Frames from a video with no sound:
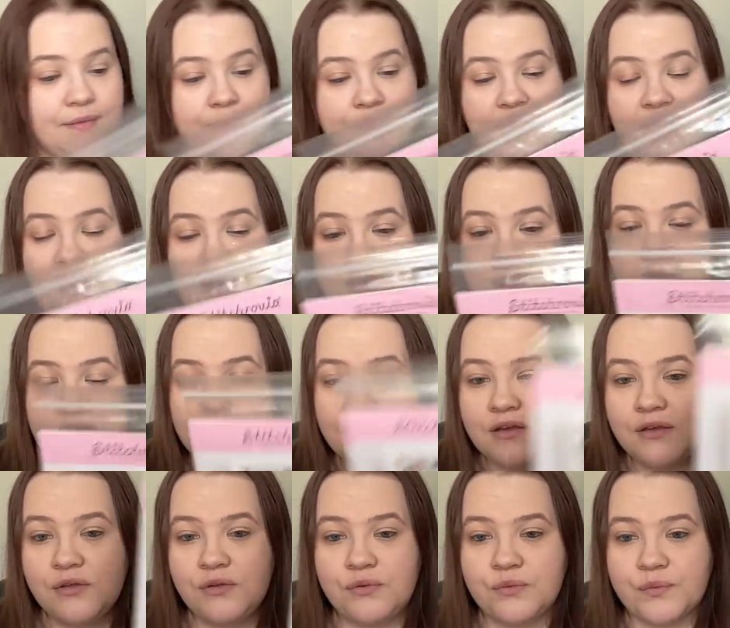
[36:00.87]
pattern,
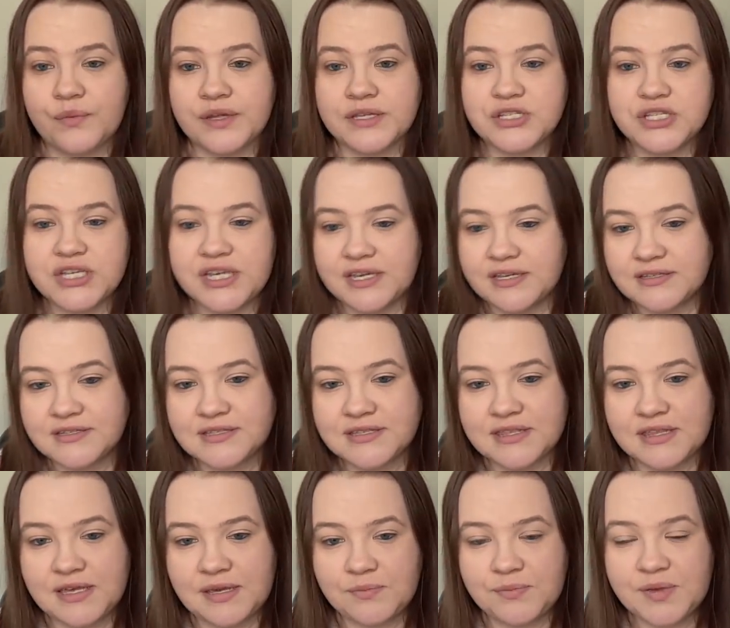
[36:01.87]
which is
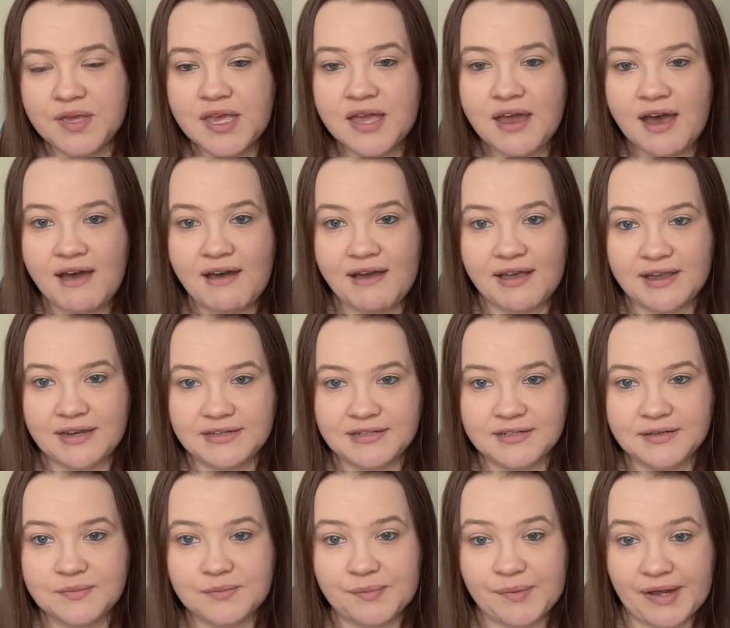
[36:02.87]
the Be Kind
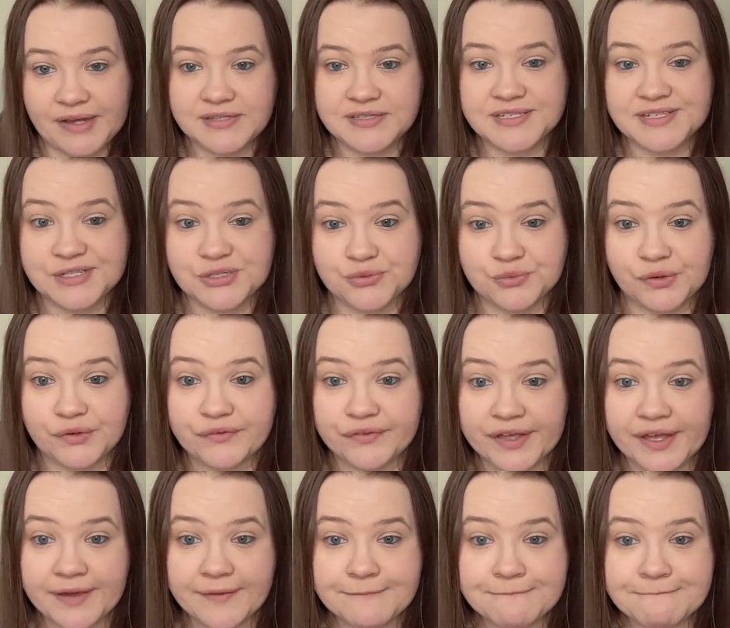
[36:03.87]
by Stitchrovia.